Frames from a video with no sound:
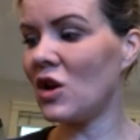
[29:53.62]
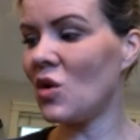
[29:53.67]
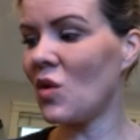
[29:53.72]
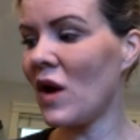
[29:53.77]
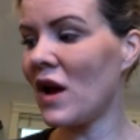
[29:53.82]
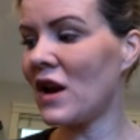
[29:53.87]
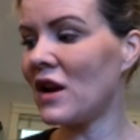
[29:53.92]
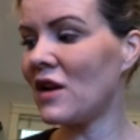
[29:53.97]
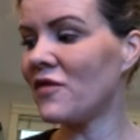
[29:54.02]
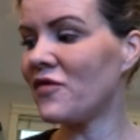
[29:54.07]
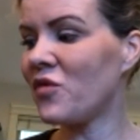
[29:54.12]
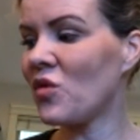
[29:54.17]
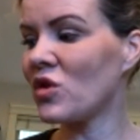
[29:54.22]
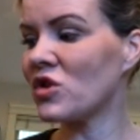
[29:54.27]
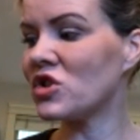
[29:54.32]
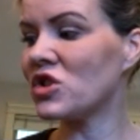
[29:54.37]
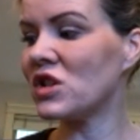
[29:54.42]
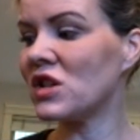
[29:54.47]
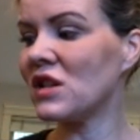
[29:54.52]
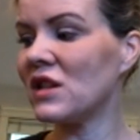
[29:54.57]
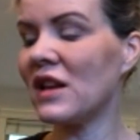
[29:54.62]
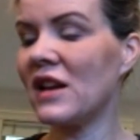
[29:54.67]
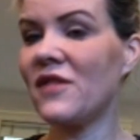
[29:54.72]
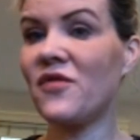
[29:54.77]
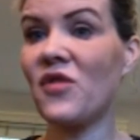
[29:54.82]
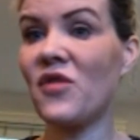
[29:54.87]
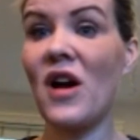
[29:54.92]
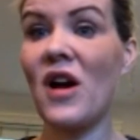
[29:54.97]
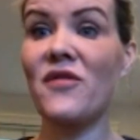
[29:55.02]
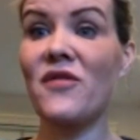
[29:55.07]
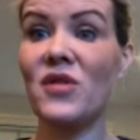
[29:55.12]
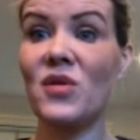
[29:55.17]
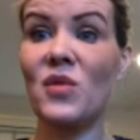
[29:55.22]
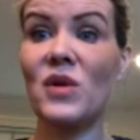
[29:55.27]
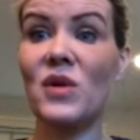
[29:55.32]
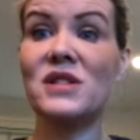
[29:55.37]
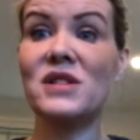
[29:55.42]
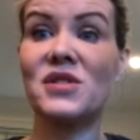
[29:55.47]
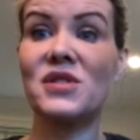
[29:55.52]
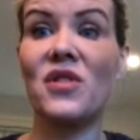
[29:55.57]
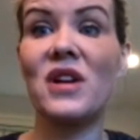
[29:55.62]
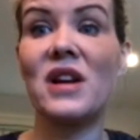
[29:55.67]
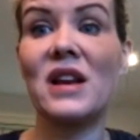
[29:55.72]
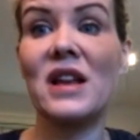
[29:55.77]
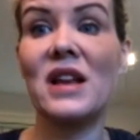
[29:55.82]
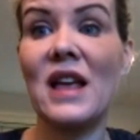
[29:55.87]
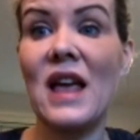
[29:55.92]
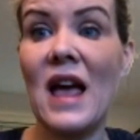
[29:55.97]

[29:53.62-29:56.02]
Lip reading: You know, and unfortunately for every one surrogate